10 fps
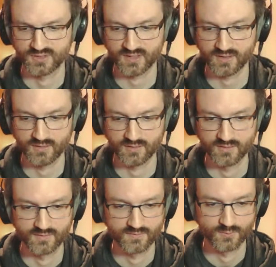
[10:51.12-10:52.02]
sign
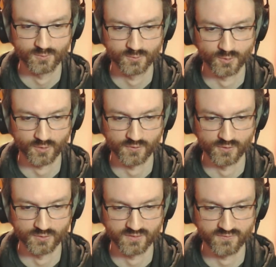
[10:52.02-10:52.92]

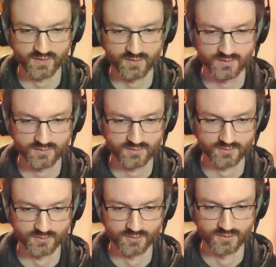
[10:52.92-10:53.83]
workflow that failed,
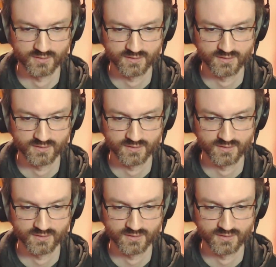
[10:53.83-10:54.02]
or?